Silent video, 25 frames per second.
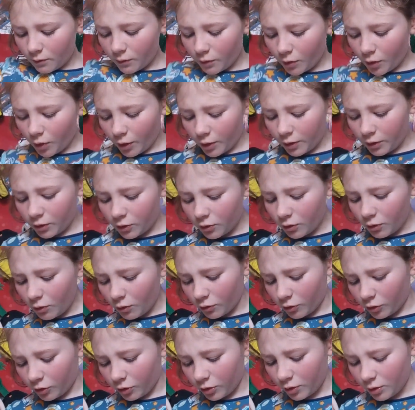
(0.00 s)
Right,
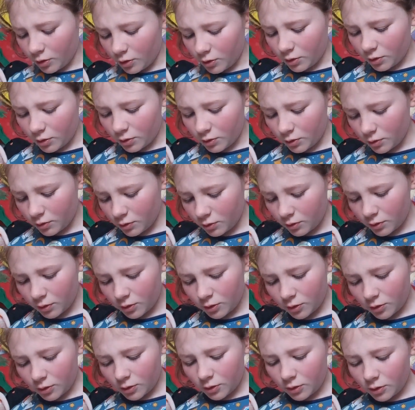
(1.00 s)
good.
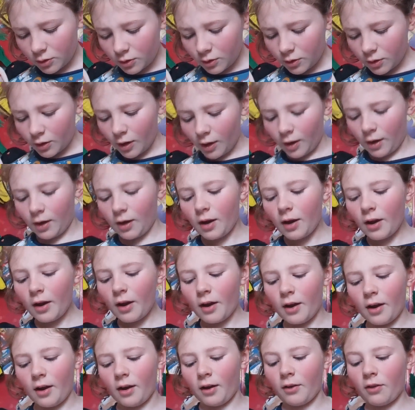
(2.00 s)

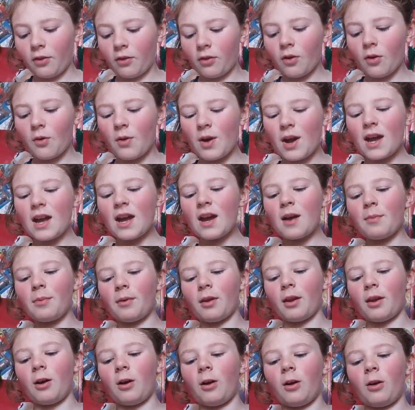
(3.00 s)
Aha! So Air
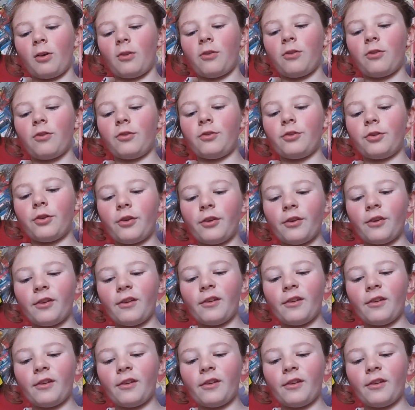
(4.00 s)
Blast.